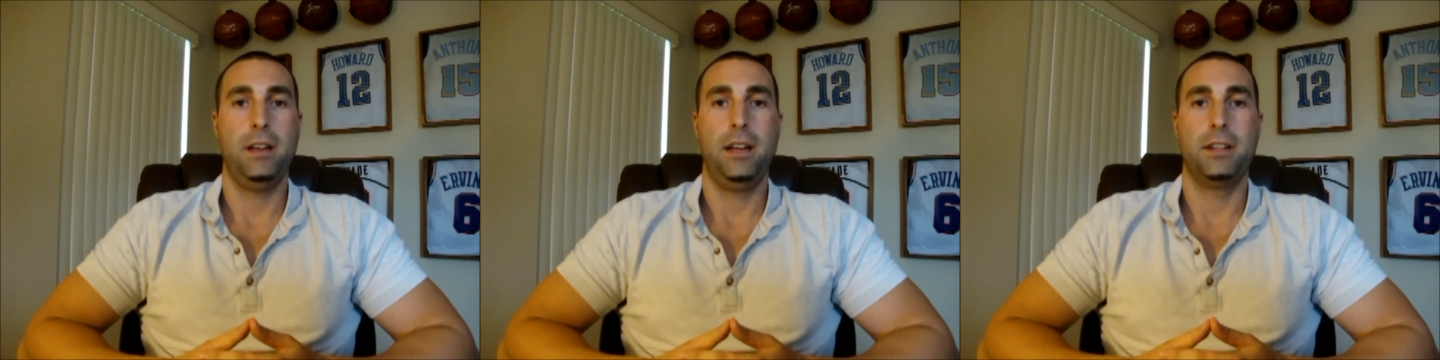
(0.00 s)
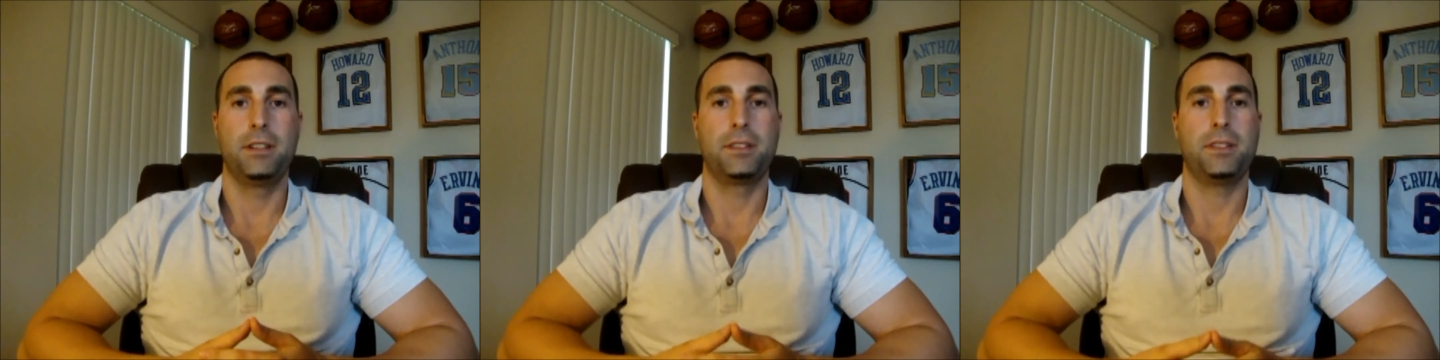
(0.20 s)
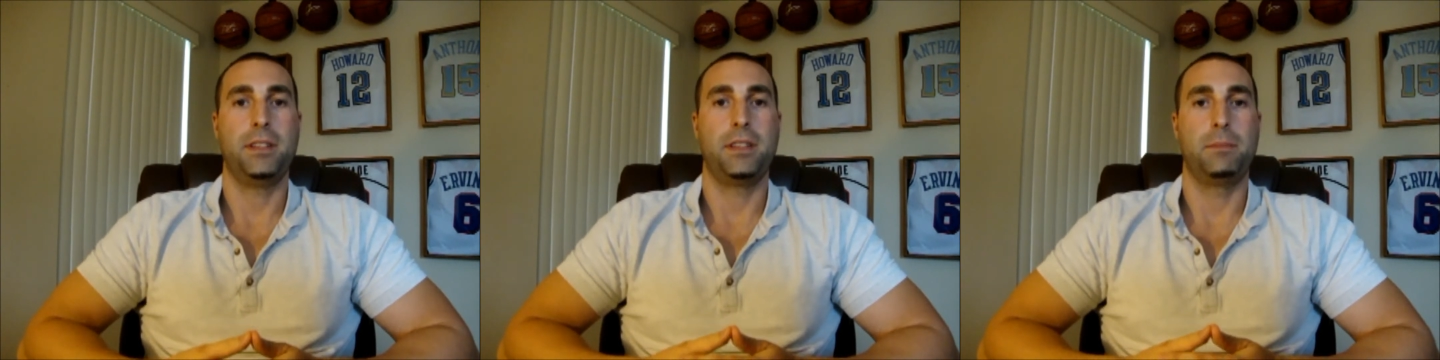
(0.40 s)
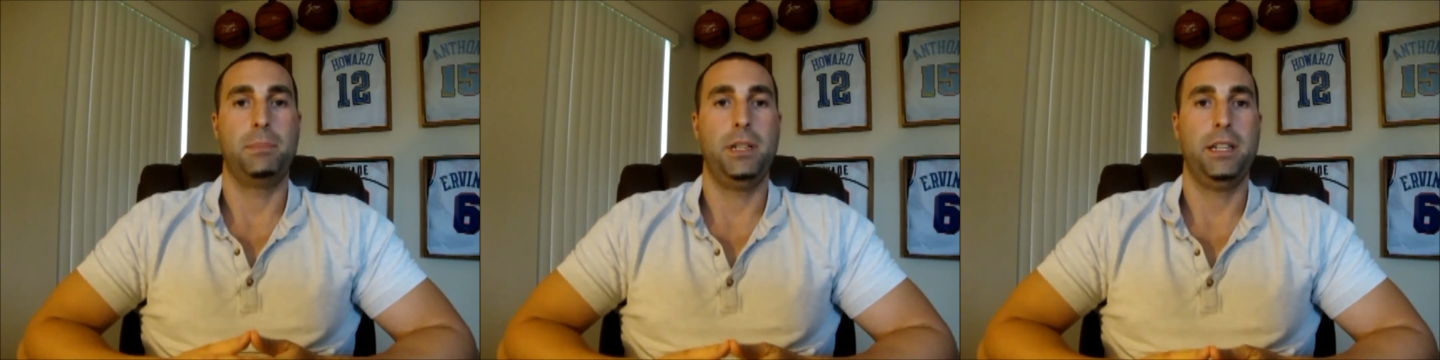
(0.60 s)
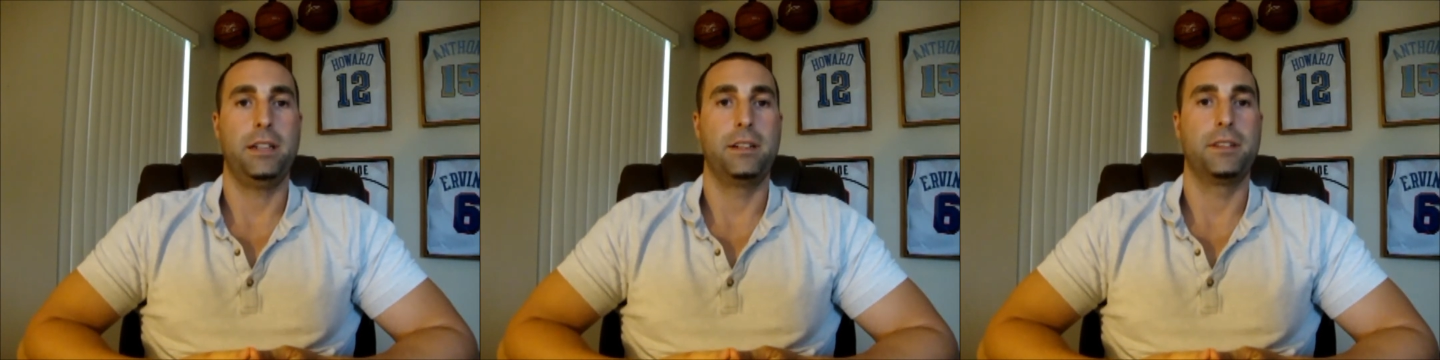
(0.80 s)
I just let the
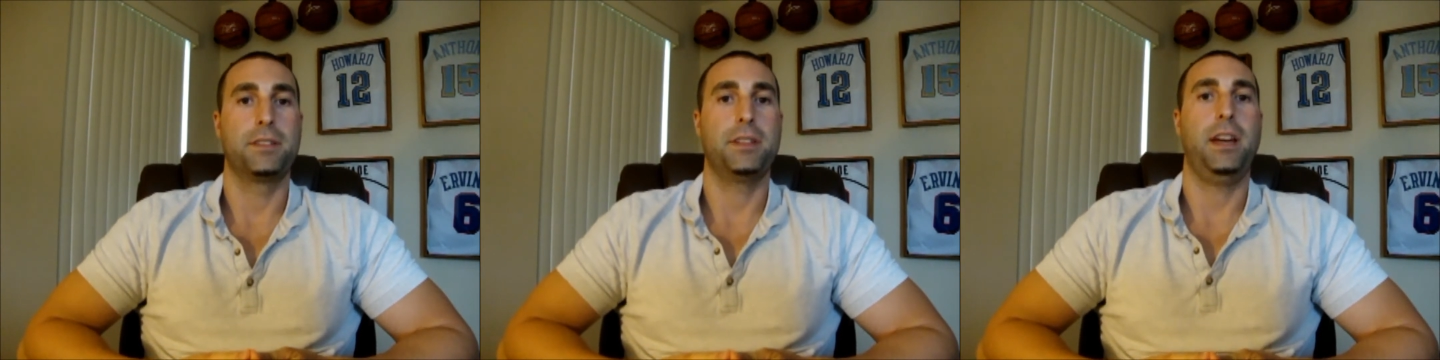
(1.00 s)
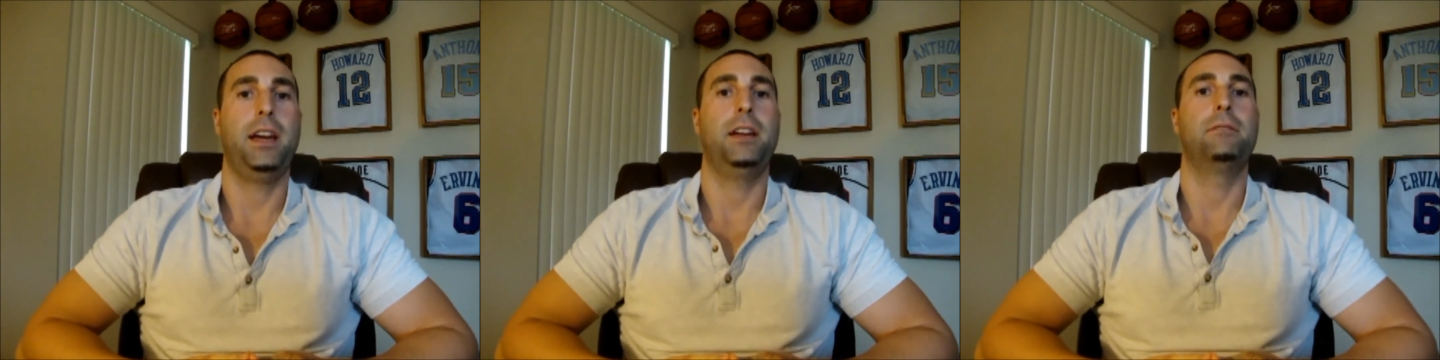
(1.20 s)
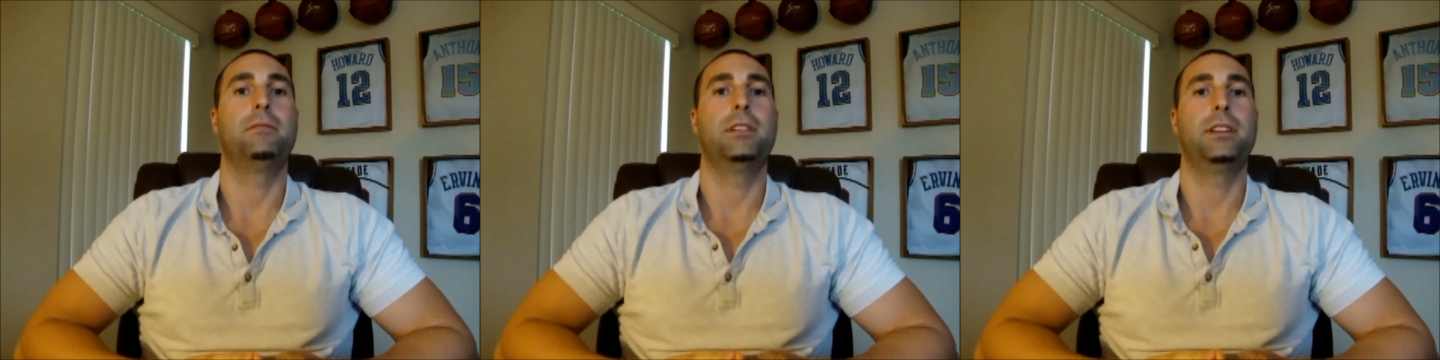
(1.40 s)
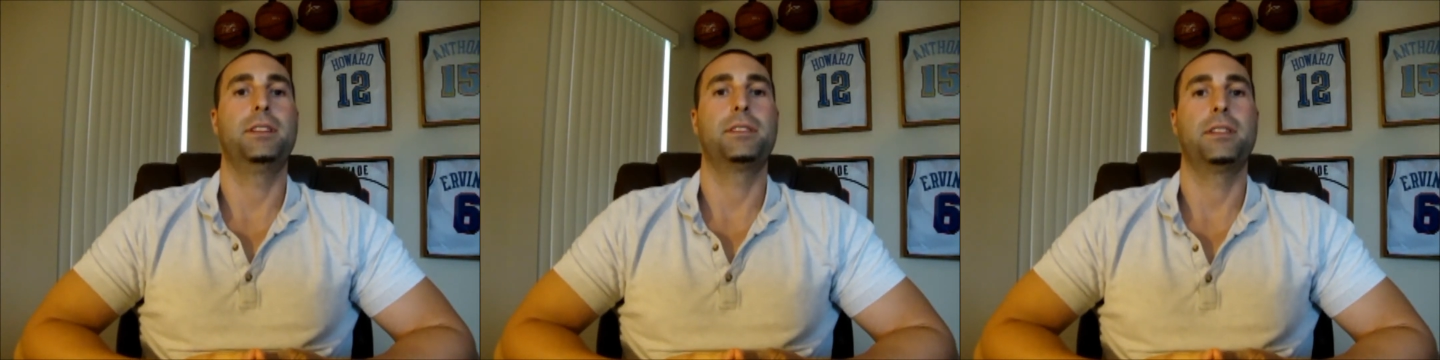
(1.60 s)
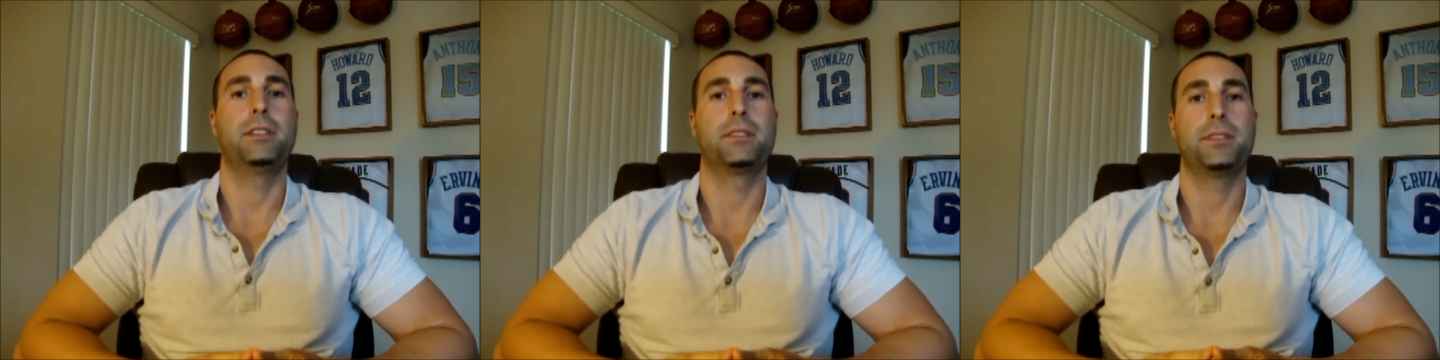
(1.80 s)
player decide what
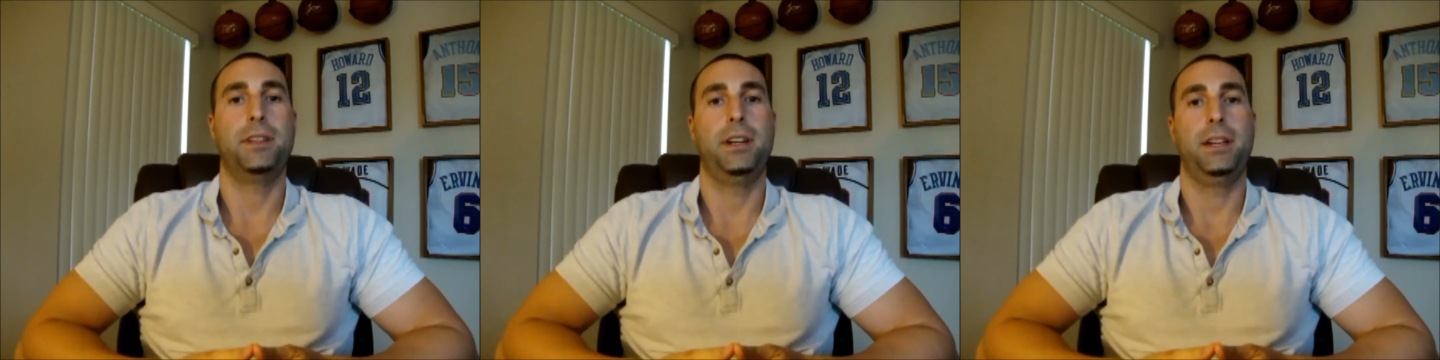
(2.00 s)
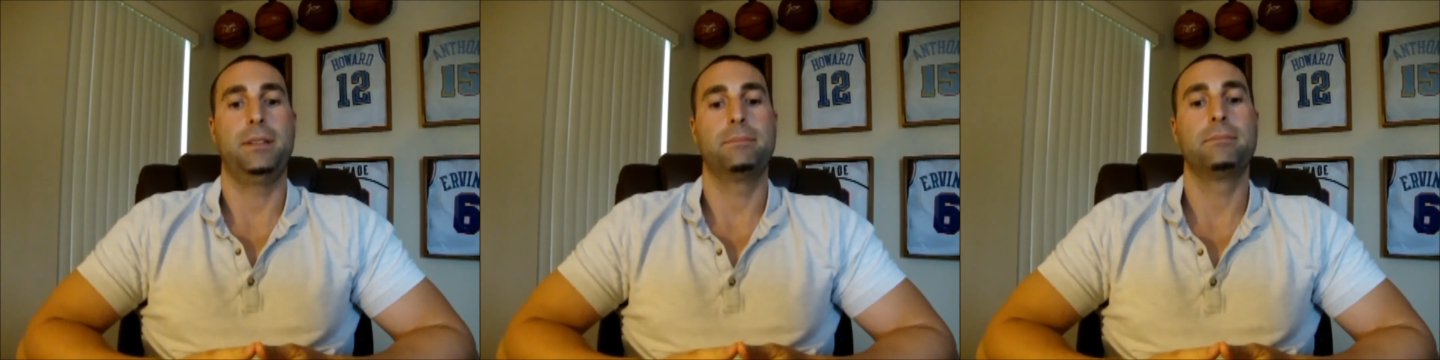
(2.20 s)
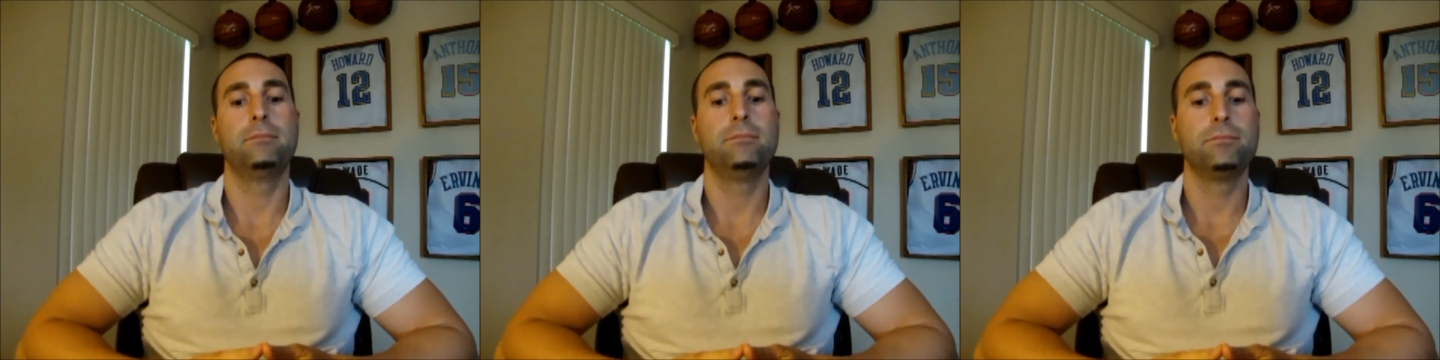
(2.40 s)
he's going to sign.